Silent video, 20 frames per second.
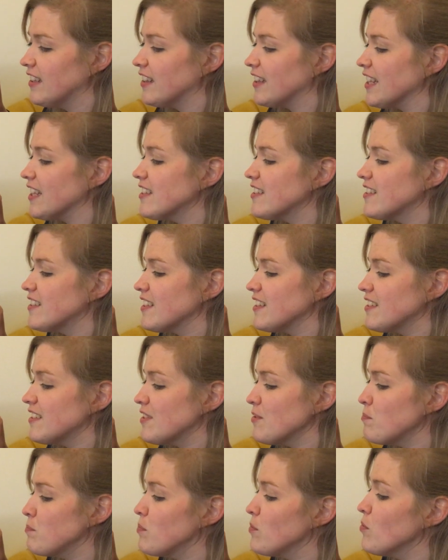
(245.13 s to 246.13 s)
This is
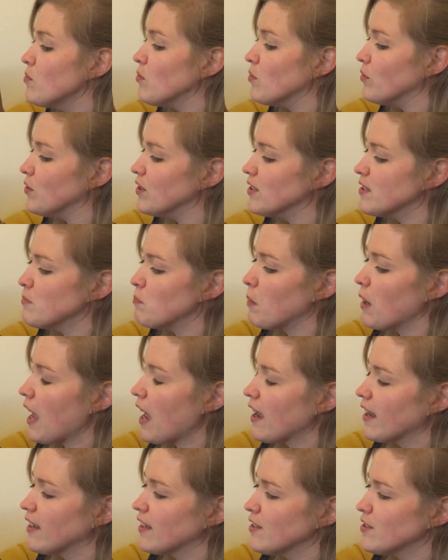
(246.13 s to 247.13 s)
the board as
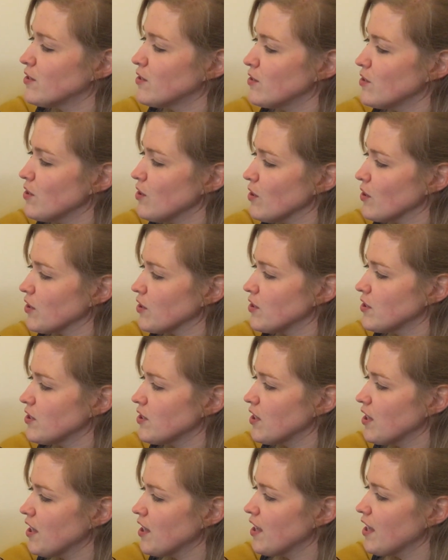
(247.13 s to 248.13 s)
black as soot.
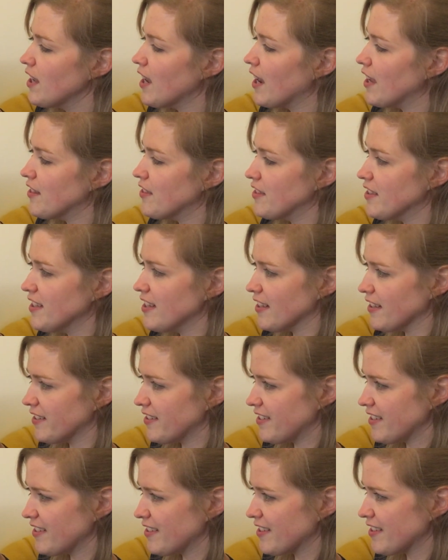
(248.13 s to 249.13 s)
And
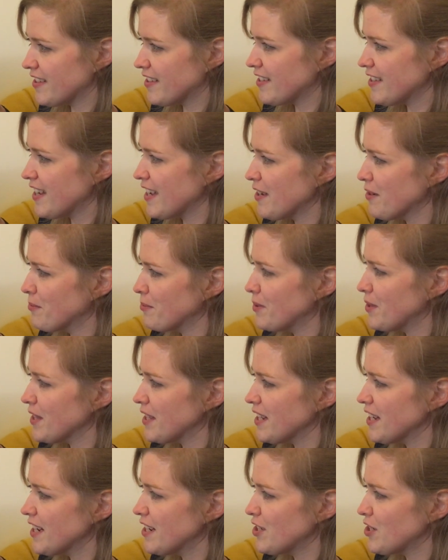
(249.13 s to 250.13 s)
this is the snail with
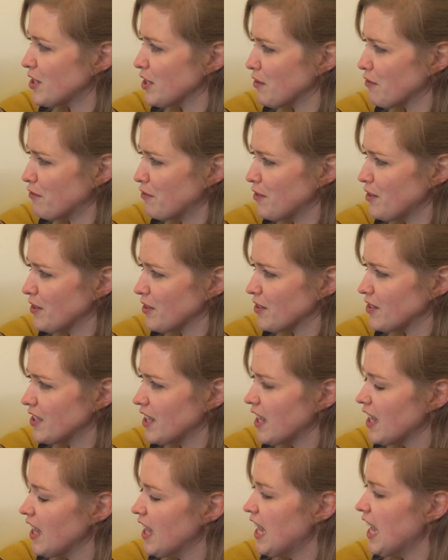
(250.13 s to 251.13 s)
the itchy foot.
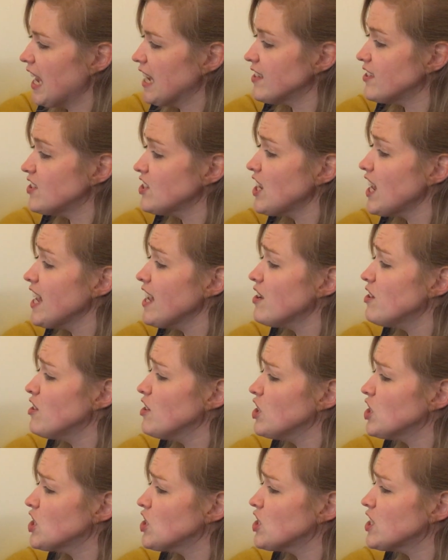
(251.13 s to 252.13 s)
"A snail,
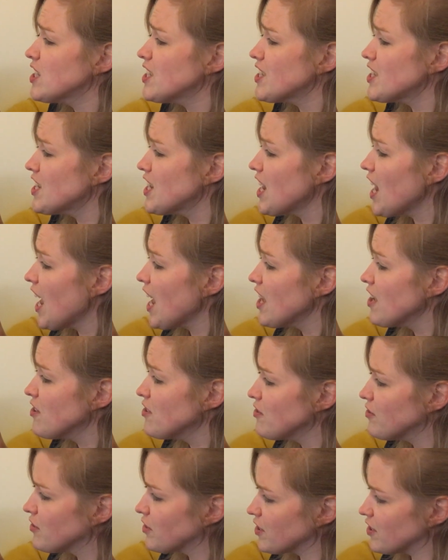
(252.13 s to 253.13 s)
a
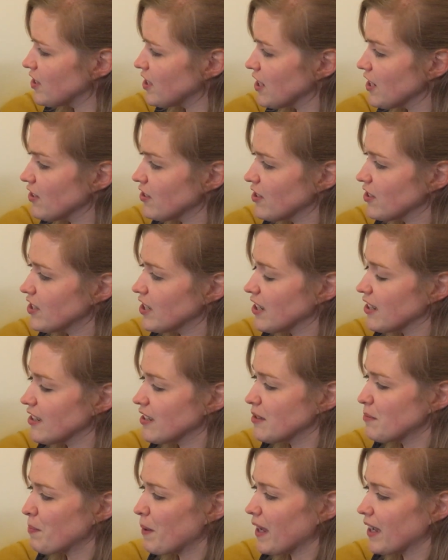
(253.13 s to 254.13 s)
snail!" The teacher
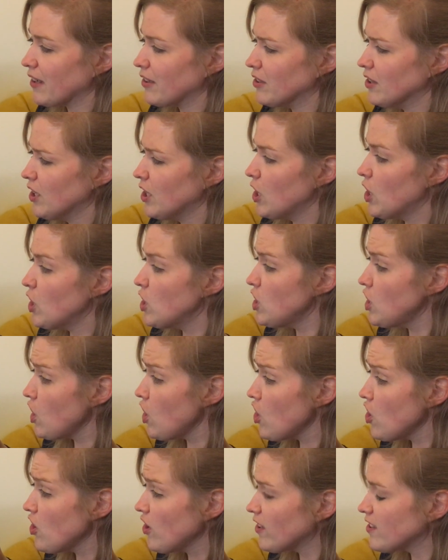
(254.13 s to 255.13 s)
turns pale.
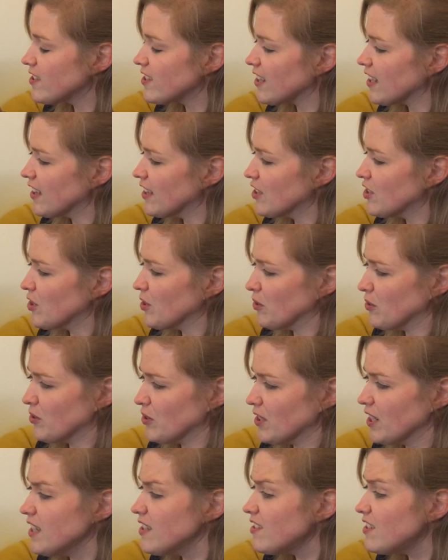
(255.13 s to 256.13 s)
"Look," say the
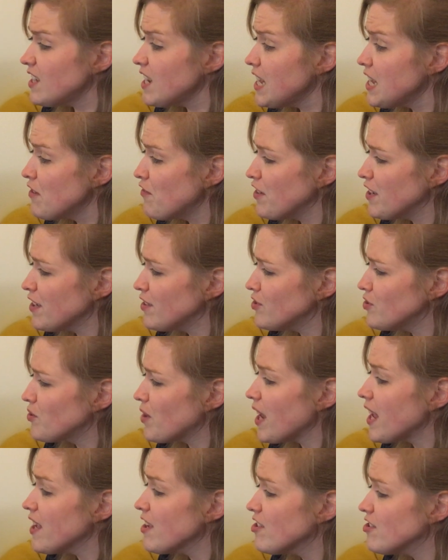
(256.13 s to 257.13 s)
children, "it's leaving a
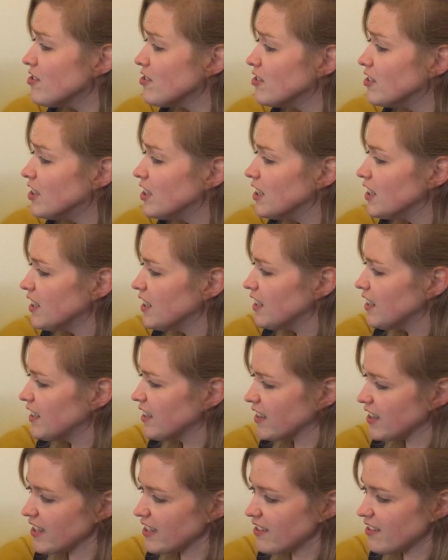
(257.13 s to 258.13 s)
trail."
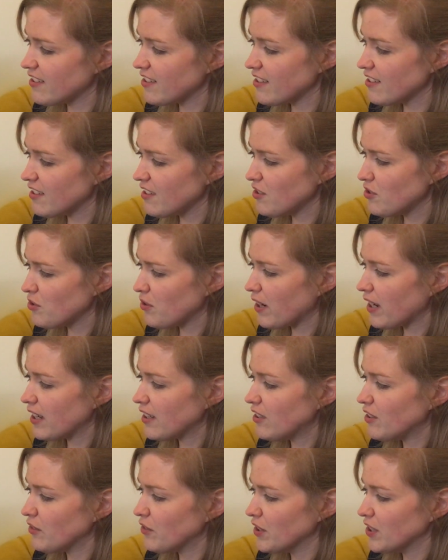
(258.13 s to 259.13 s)
This is the
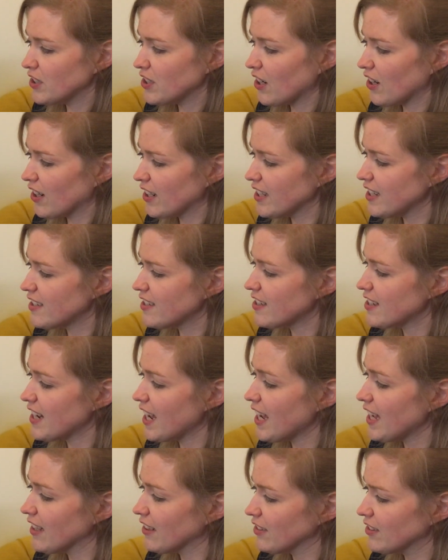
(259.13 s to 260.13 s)
trail of the tiny
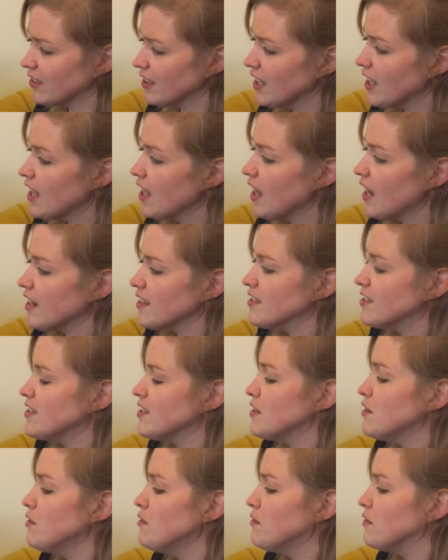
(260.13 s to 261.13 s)
snail, a
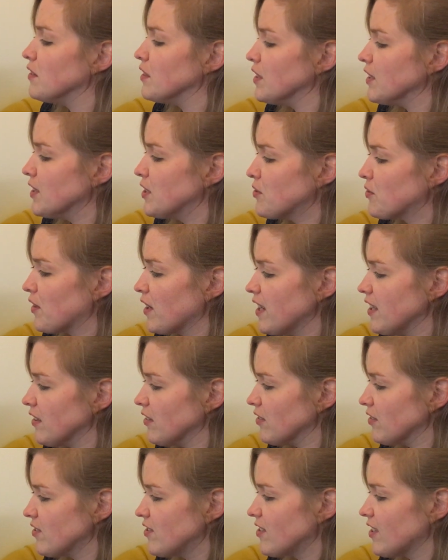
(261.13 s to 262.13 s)
silvery
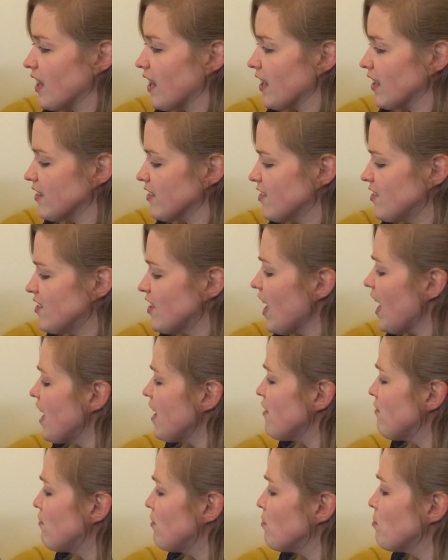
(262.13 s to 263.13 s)
trail saying,
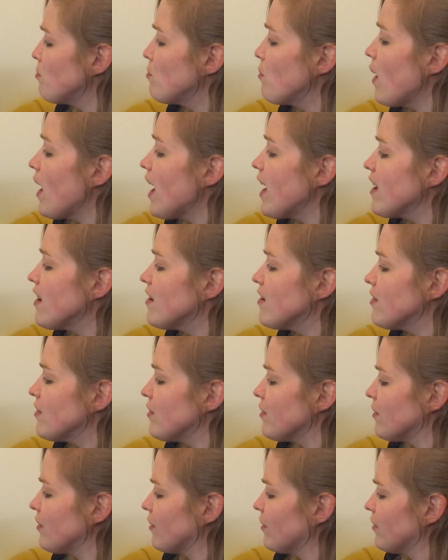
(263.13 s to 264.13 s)
"Save the
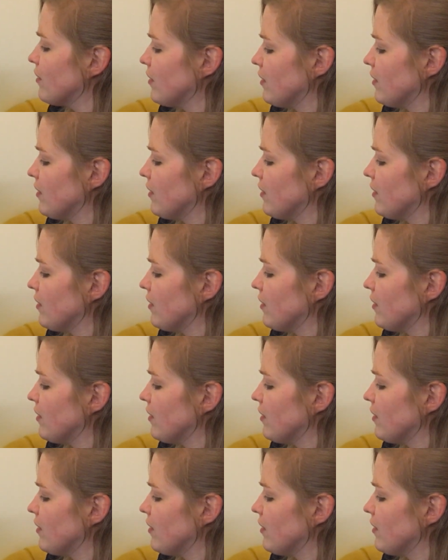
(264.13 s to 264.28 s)
whale."